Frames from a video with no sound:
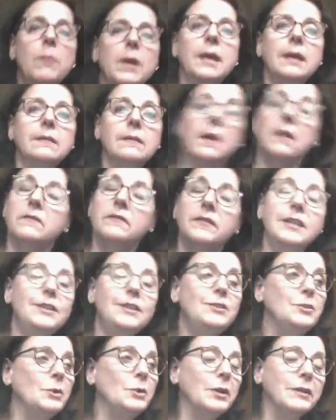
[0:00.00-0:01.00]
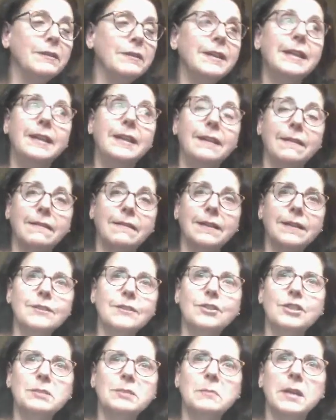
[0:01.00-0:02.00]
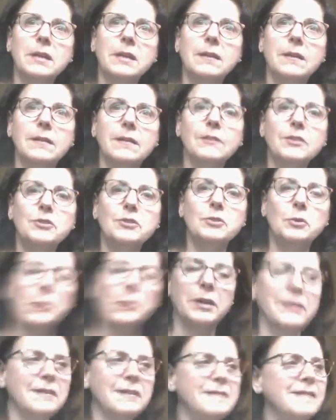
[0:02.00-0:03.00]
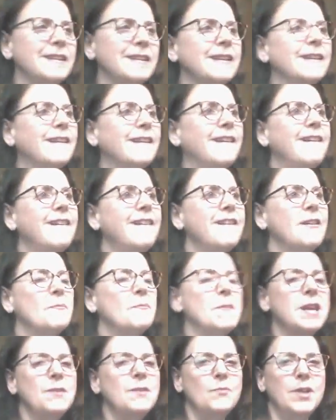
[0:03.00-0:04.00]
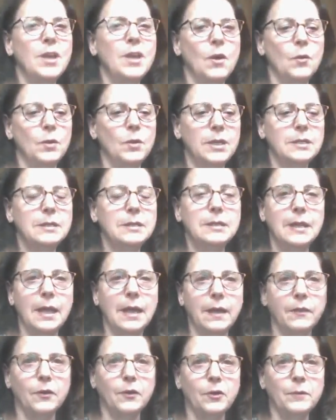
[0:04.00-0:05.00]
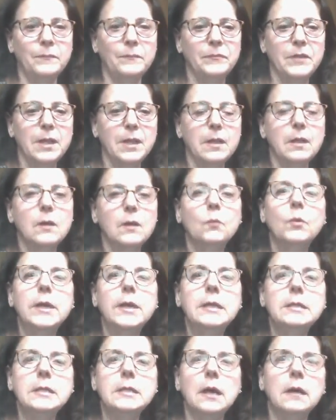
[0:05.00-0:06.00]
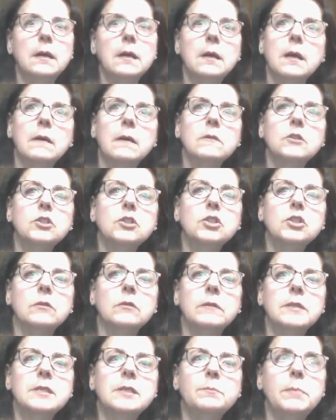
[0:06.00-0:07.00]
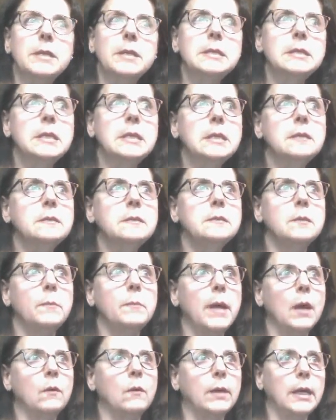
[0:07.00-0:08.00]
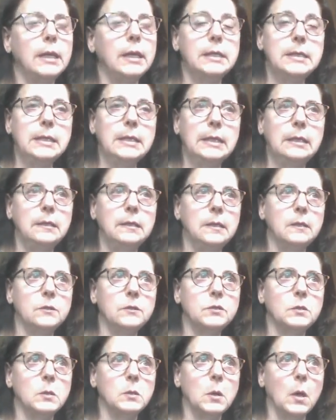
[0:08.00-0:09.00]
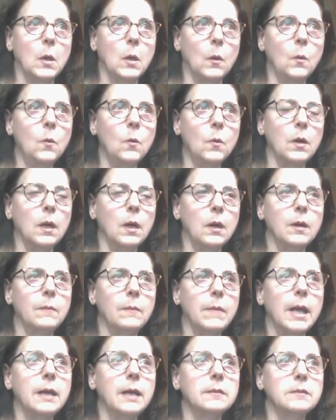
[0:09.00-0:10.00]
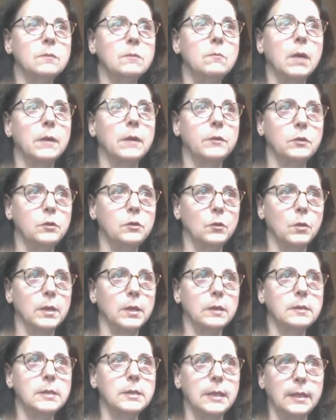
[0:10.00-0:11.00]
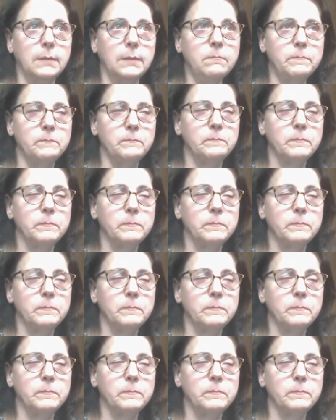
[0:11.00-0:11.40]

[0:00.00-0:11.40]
my lovely daughter, Kira. She's my youngest daughter, and we own it together. We started our insurance business about 18 years ago as a mother-daughter team.